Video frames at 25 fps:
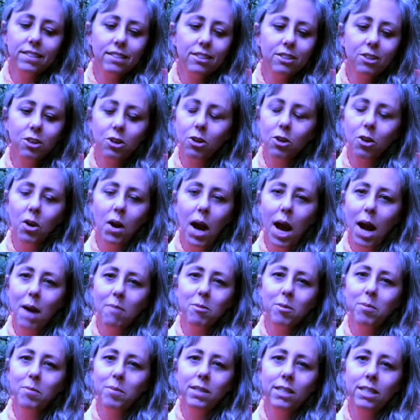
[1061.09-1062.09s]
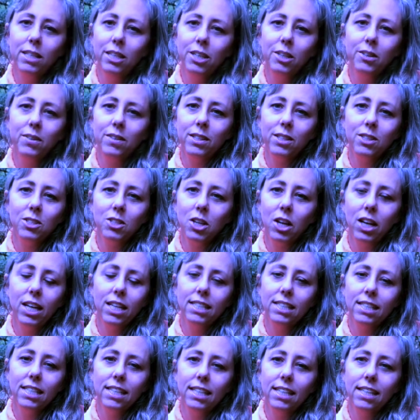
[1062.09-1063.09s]
crap we've been dealing with. It's
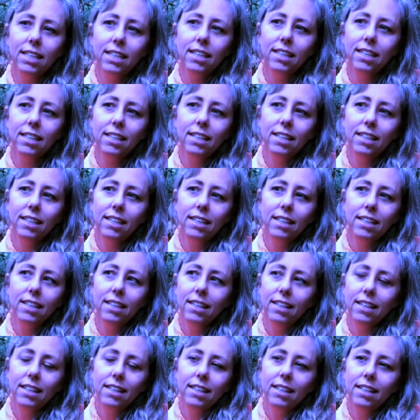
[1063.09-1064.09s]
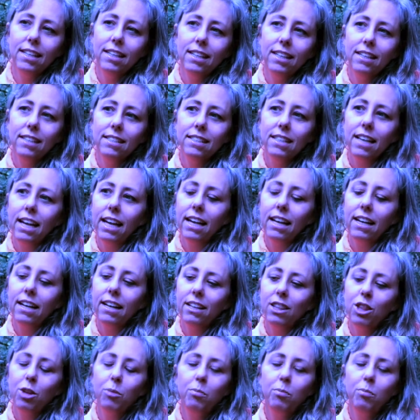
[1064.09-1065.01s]
crazy. It's like the